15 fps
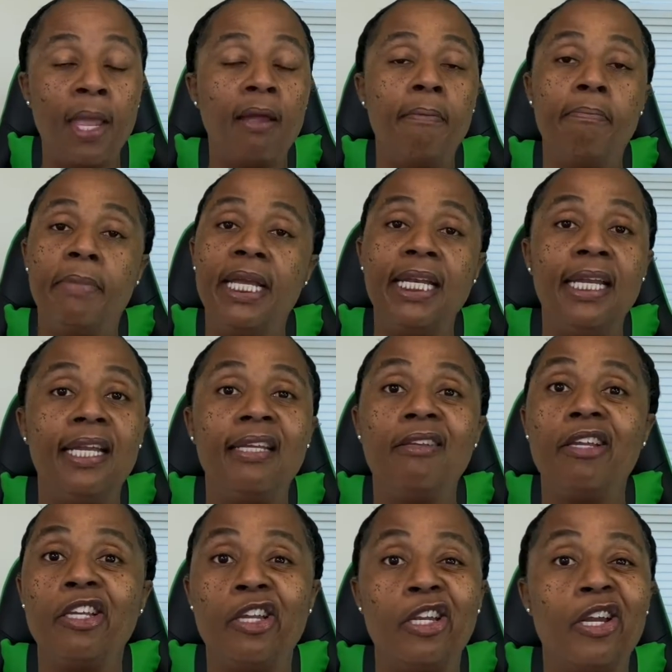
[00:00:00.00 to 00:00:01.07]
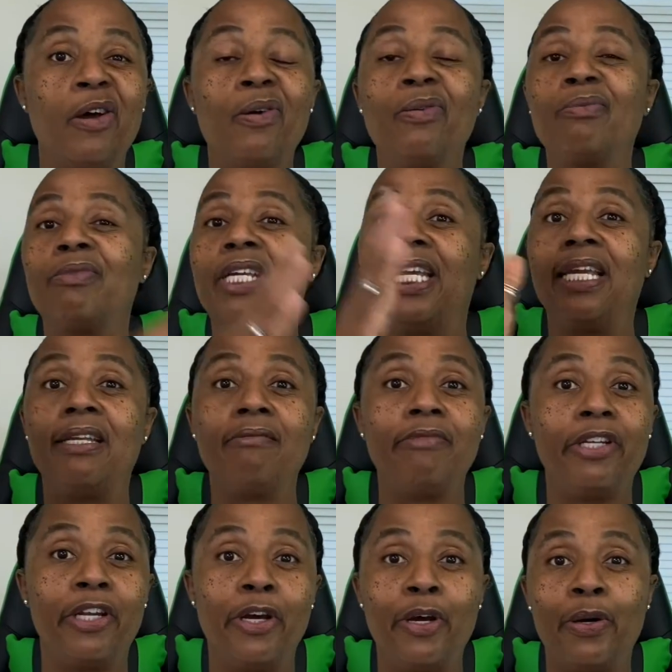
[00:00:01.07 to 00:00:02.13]
meaning you don't get,
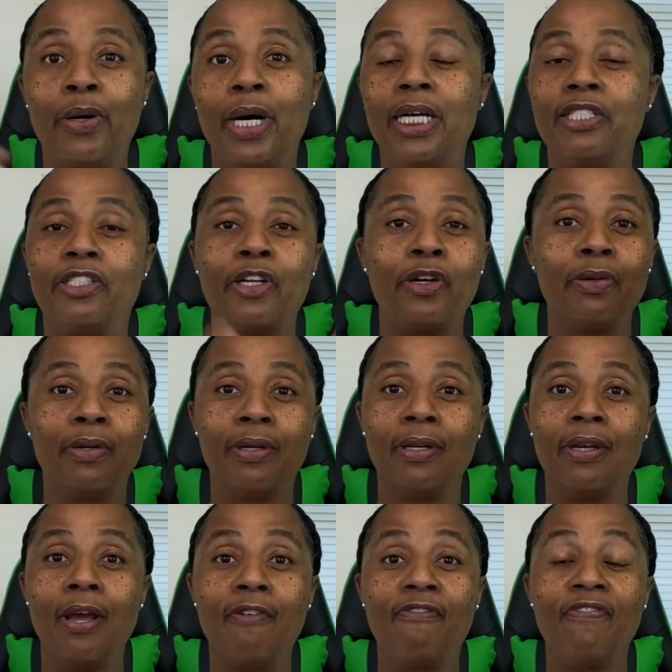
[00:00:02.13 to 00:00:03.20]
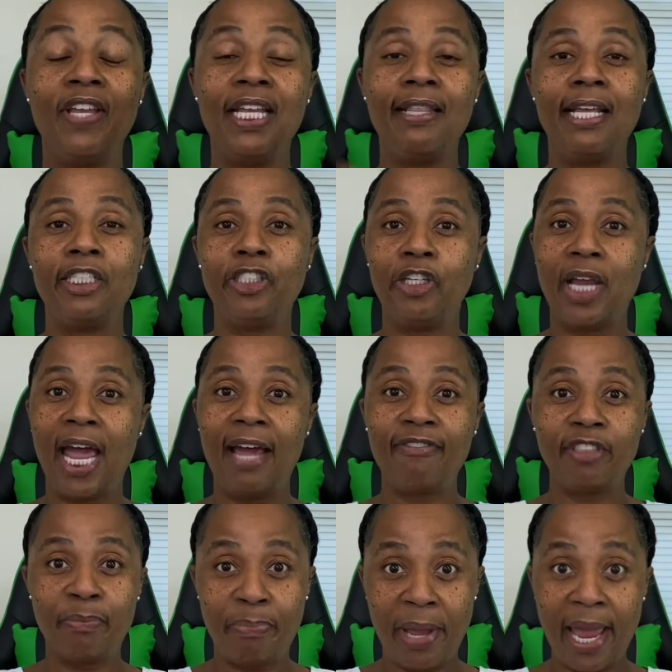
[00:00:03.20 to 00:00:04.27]
a certain fee that you have
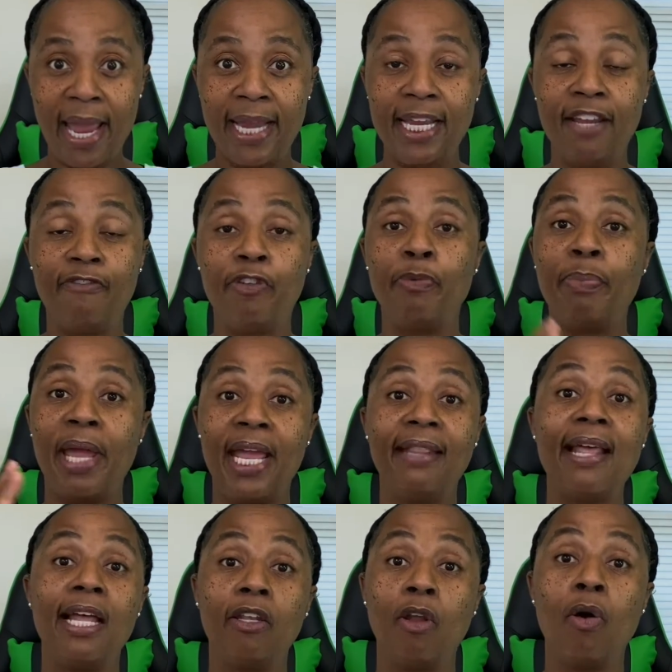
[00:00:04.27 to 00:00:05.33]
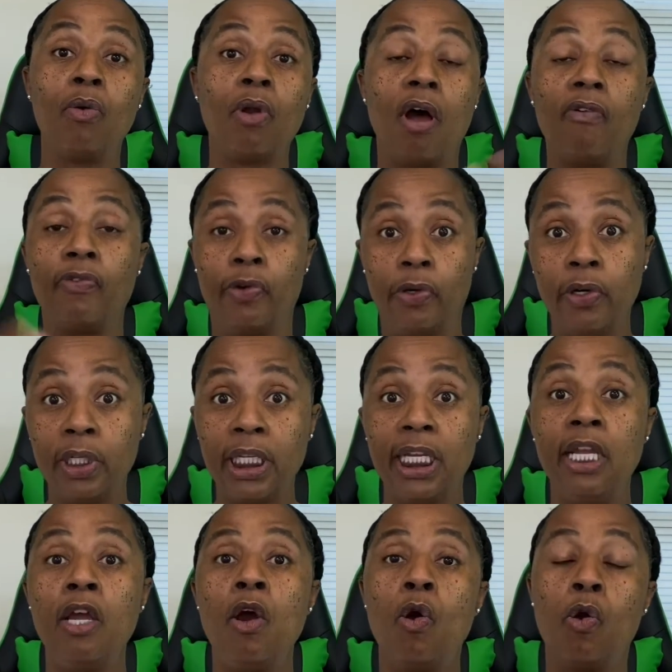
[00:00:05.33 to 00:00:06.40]
to pay if you pay that loan off early,
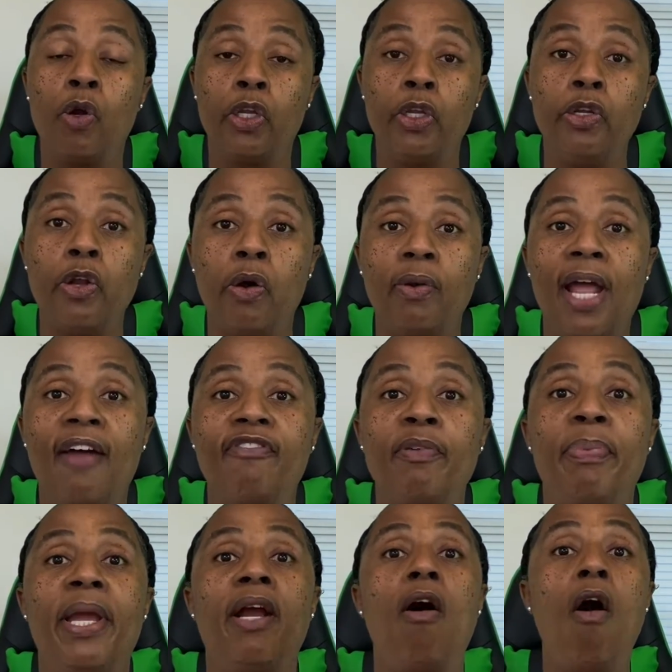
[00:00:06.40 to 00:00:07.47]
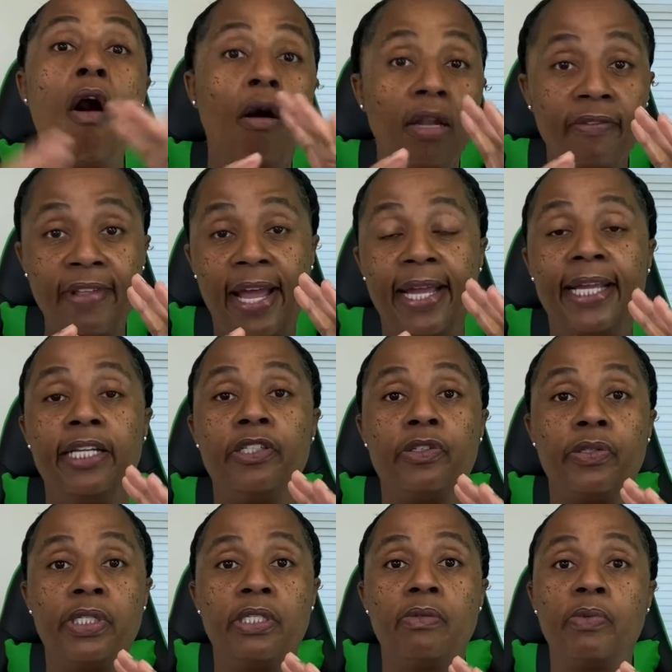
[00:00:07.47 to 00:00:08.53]
or you don't have to pay all of that
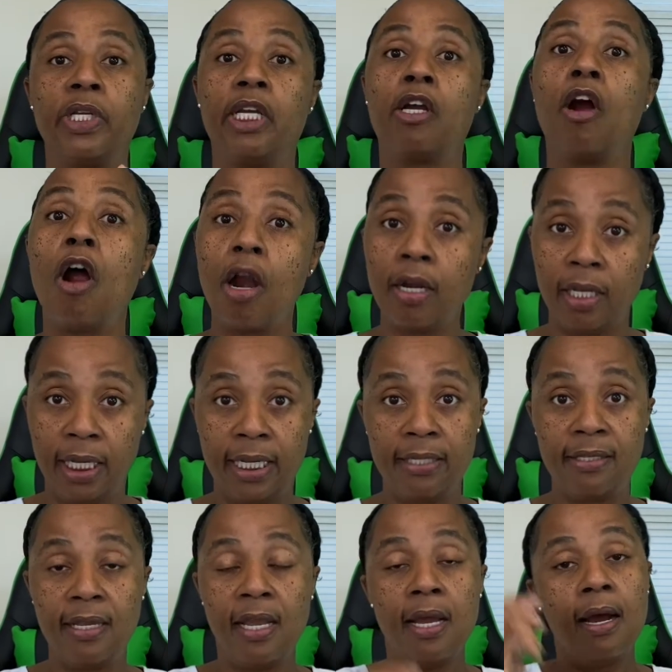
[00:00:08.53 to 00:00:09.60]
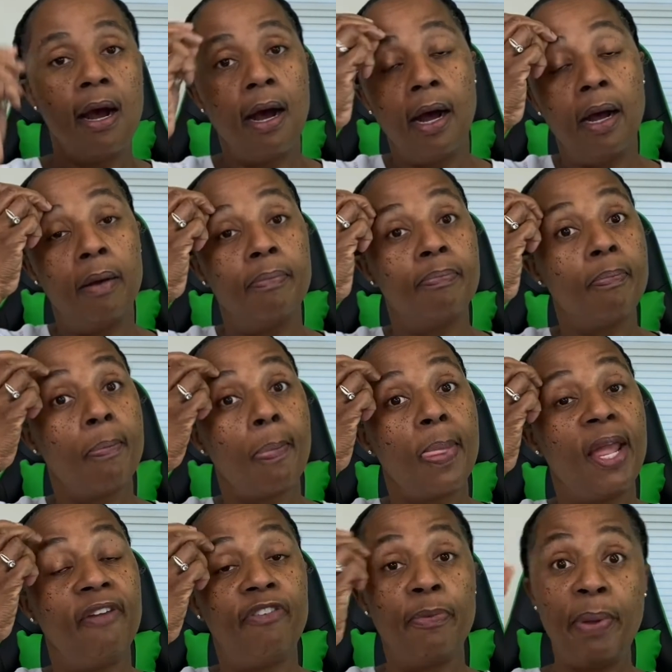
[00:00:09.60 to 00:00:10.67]
interest regardless
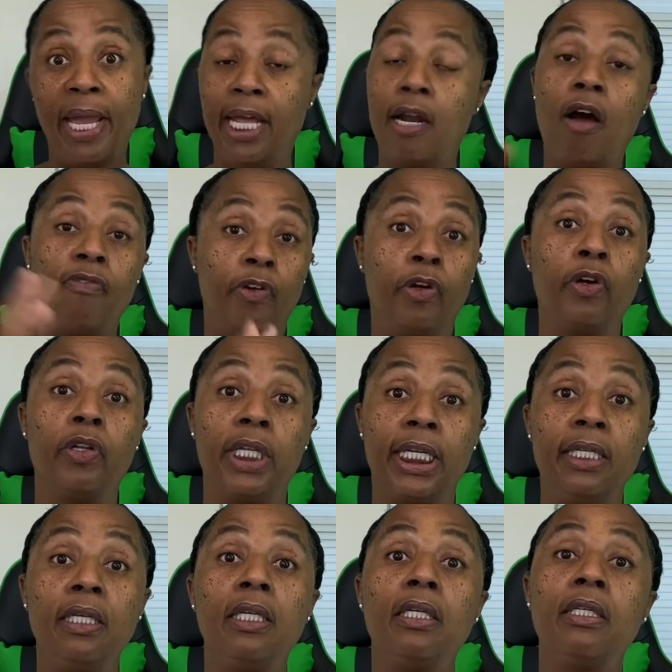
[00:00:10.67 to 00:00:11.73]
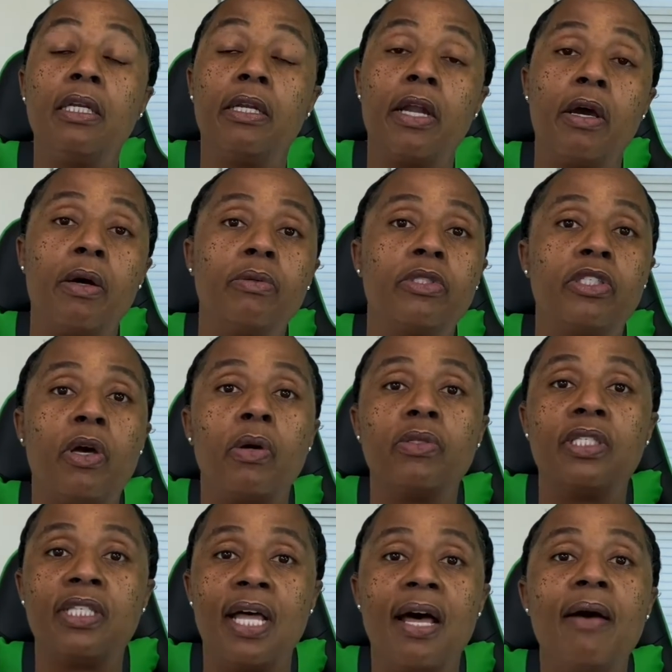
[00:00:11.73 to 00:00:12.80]
if you pay it off early, So
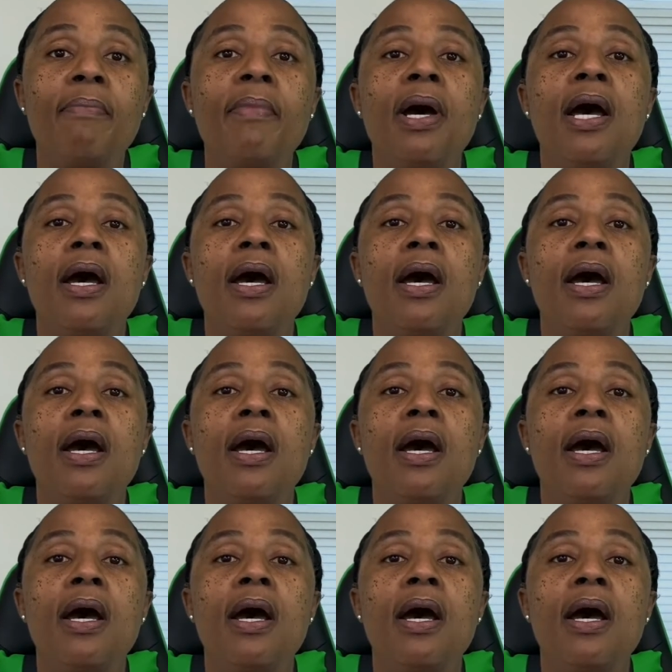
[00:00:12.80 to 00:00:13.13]
some